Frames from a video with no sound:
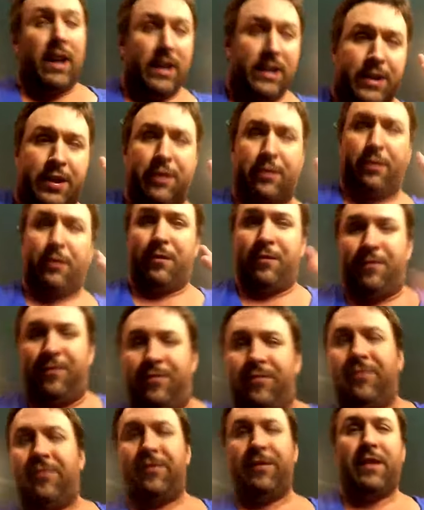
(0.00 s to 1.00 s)
Two,
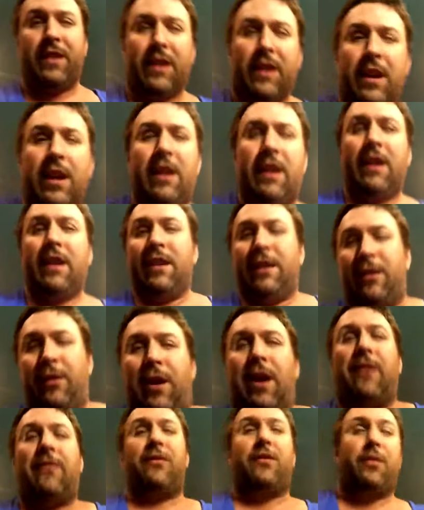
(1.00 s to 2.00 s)
you
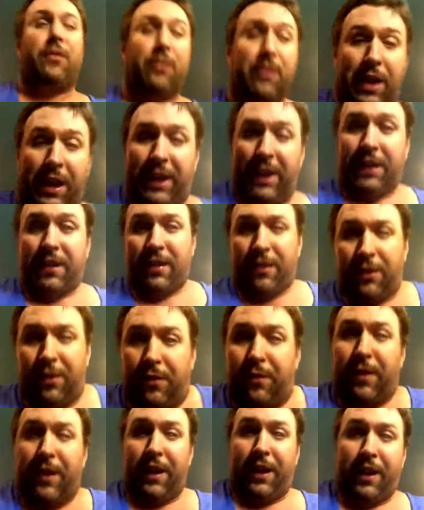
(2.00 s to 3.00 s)
have to like the
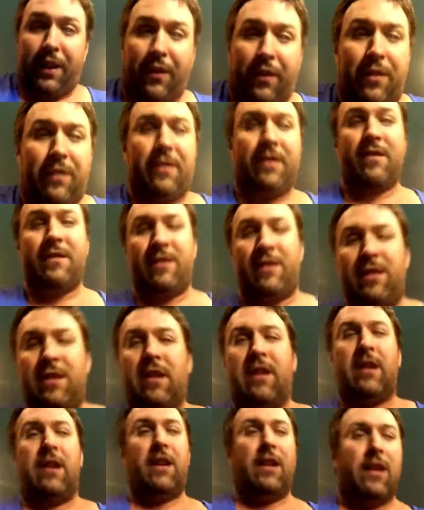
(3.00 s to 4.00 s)
video.
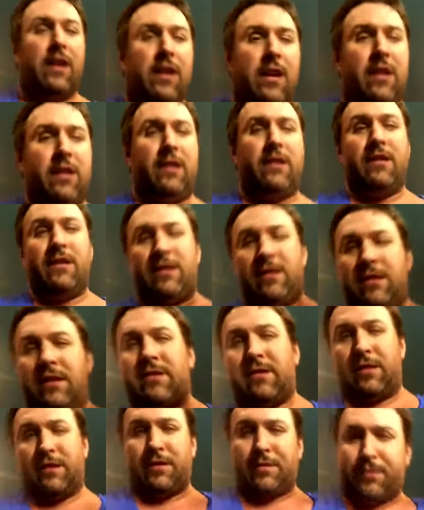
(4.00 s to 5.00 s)

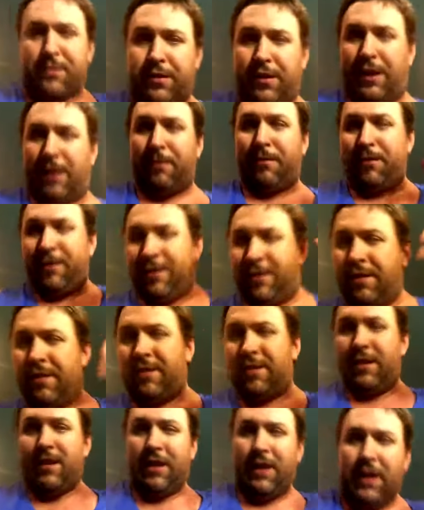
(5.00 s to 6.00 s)
So subscribe
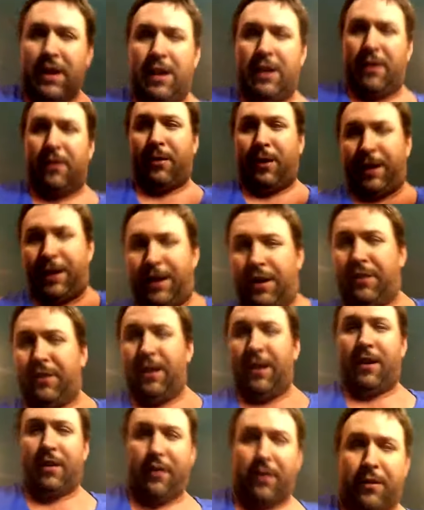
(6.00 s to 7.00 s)
right down
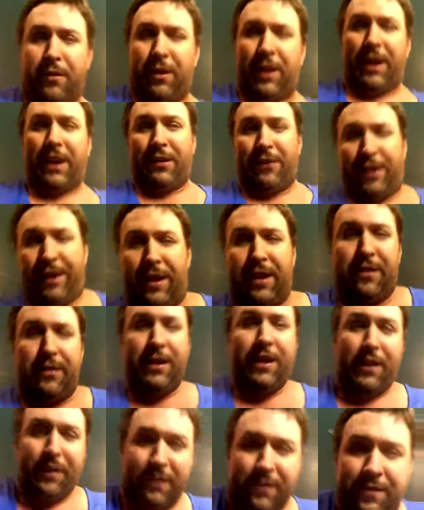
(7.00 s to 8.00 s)
there, or like right down
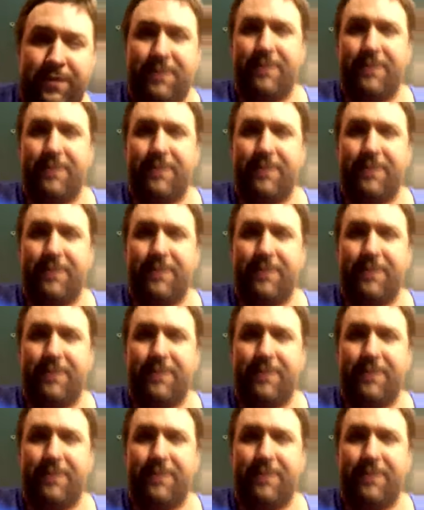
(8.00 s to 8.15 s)
there.